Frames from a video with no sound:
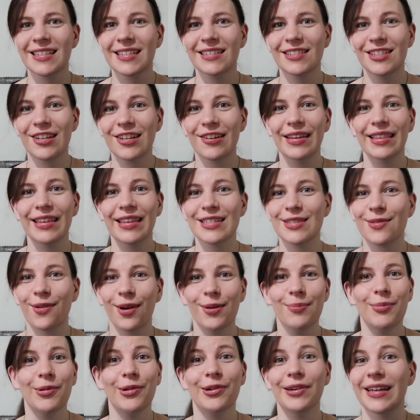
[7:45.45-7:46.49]
showing this
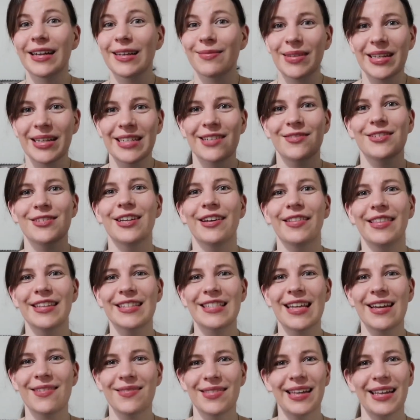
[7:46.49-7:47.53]
quite boring because I've shown the
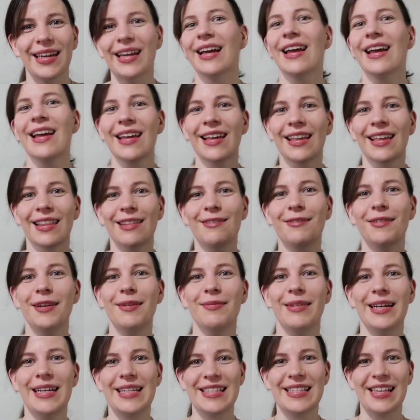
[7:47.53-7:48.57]
same thing 3
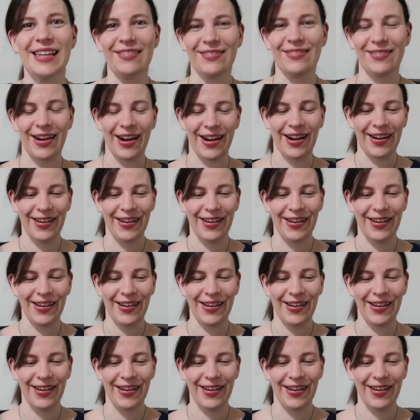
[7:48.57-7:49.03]
weeks in a row.